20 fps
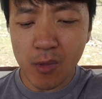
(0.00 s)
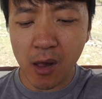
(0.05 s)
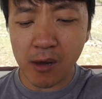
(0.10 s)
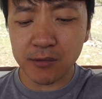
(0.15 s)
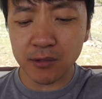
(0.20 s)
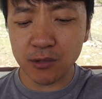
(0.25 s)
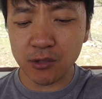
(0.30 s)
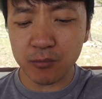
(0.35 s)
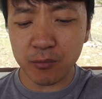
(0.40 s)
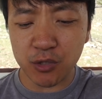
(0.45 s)

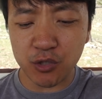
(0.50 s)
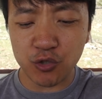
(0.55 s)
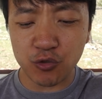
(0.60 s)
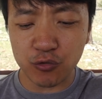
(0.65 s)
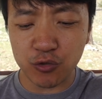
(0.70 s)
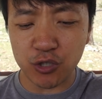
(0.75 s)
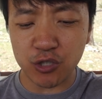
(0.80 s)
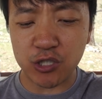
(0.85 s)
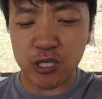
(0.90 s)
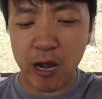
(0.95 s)
There's so much
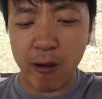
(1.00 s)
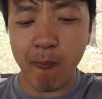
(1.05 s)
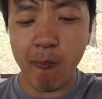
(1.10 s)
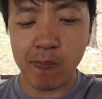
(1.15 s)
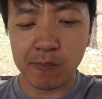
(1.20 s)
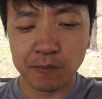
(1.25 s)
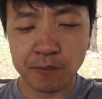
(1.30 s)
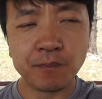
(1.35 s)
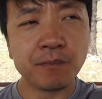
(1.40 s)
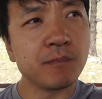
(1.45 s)
juice inside.
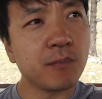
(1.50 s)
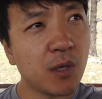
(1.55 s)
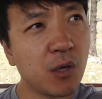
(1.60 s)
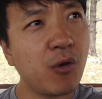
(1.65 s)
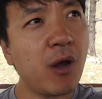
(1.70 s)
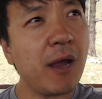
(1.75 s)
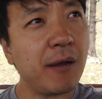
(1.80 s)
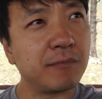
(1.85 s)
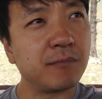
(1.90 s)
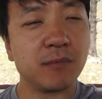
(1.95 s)

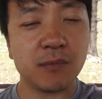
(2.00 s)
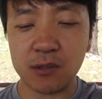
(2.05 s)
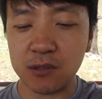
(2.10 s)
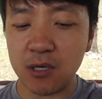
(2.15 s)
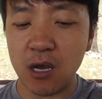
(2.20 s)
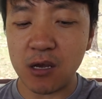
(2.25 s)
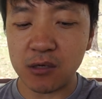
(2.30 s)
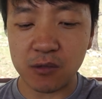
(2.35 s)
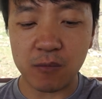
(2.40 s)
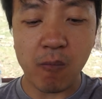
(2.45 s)
Great. That's
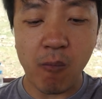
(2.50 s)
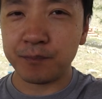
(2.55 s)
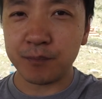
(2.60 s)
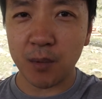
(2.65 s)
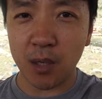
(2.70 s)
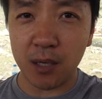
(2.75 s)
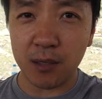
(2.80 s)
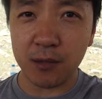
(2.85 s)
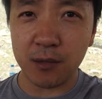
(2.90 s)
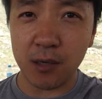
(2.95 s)
awesome.
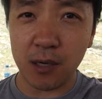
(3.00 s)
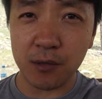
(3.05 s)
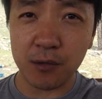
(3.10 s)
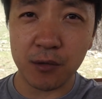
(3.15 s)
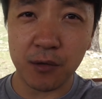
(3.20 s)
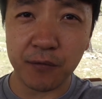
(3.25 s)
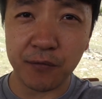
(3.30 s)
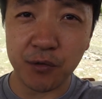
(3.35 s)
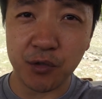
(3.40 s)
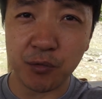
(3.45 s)
I don't
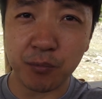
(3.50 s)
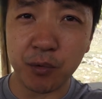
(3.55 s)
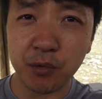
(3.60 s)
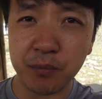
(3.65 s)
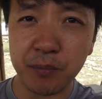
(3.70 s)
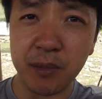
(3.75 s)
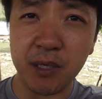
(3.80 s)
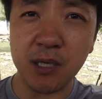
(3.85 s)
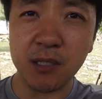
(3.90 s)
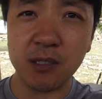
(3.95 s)
know if they're supposed
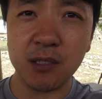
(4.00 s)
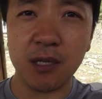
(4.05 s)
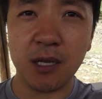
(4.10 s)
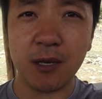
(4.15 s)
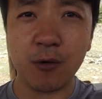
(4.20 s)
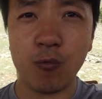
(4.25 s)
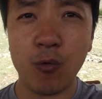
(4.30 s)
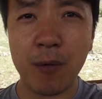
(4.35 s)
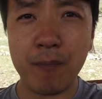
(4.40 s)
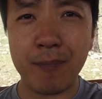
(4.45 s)
to be eating
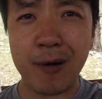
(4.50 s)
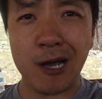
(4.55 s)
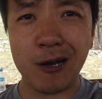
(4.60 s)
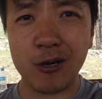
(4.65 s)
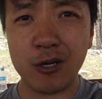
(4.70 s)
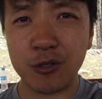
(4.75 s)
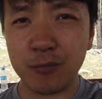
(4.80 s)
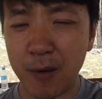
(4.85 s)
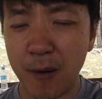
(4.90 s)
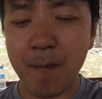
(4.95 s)
like one
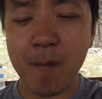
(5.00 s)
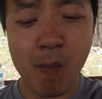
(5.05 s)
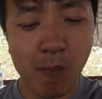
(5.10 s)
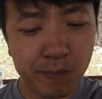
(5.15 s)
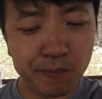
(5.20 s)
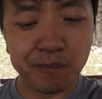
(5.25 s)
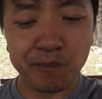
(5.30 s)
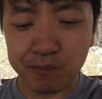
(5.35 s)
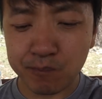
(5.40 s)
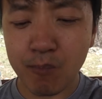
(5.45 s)
biters, but
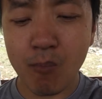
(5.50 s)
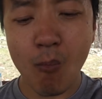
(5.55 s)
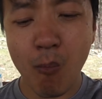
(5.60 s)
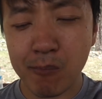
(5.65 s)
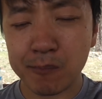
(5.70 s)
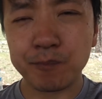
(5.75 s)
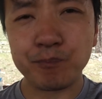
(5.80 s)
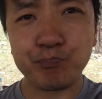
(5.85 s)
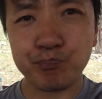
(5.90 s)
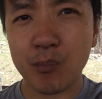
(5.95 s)

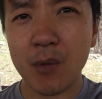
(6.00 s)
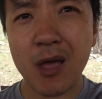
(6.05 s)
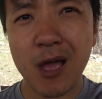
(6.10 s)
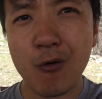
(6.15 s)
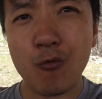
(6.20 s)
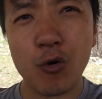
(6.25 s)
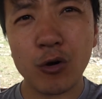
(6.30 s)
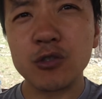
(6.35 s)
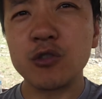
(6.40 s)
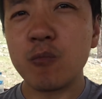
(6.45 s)

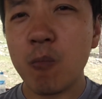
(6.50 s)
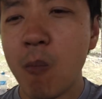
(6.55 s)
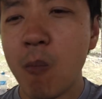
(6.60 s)
that works.